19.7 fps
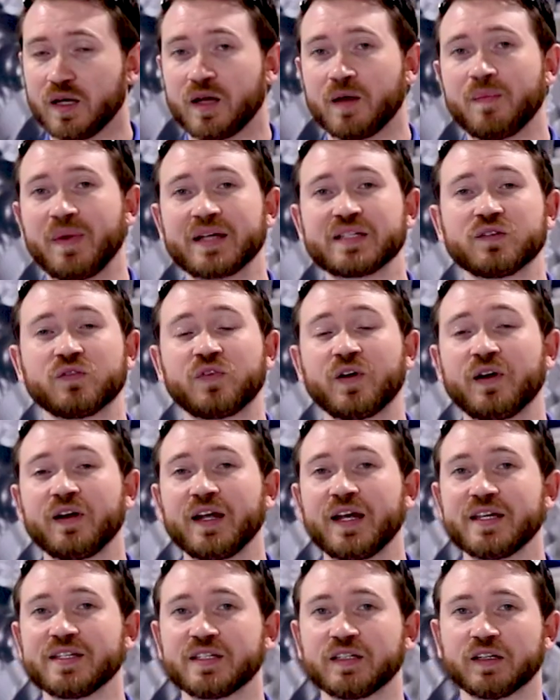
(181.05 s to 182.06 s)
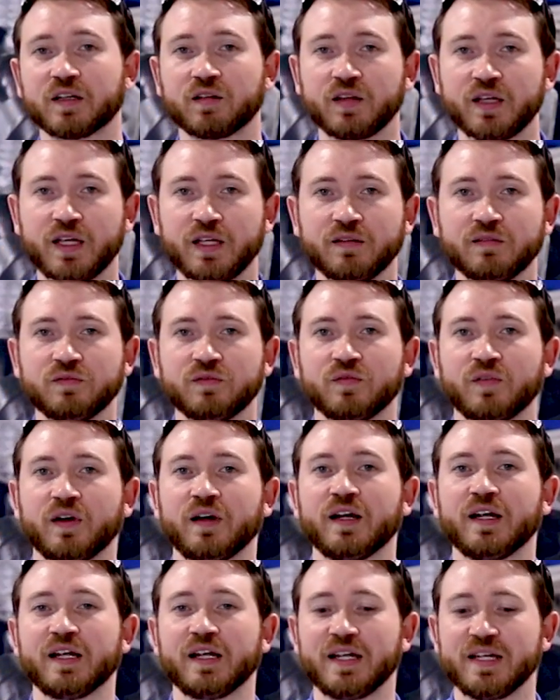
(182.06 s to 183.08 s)
It makes it very easy to clean,
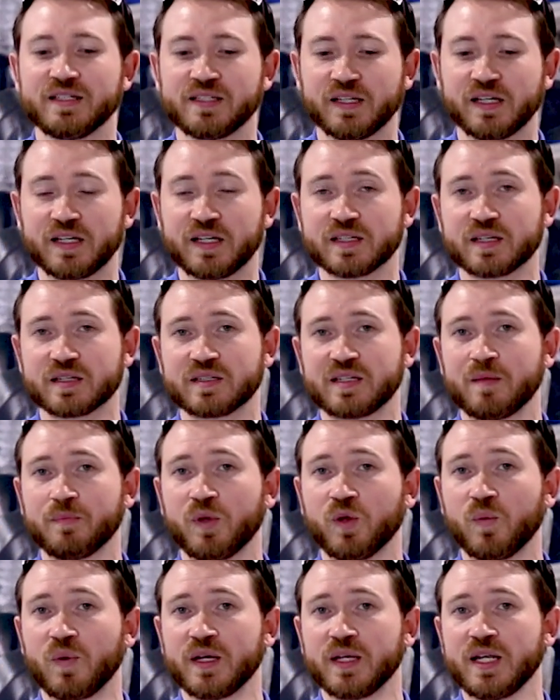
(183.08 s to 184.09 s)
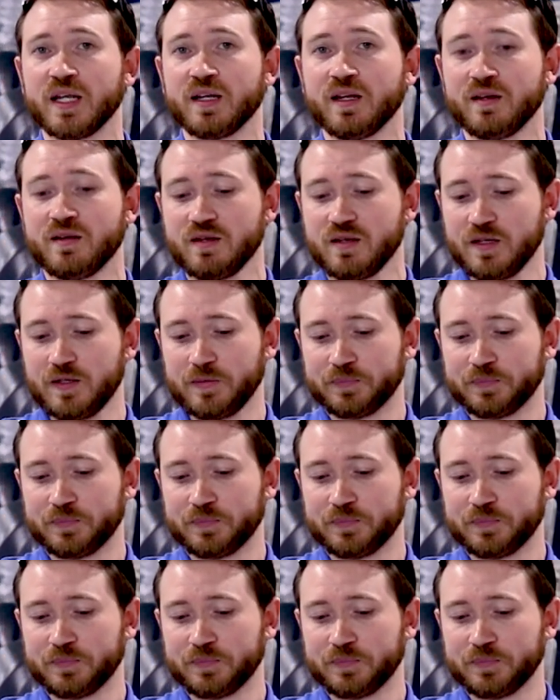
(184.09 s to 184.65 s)
very easy to disassemble when needed,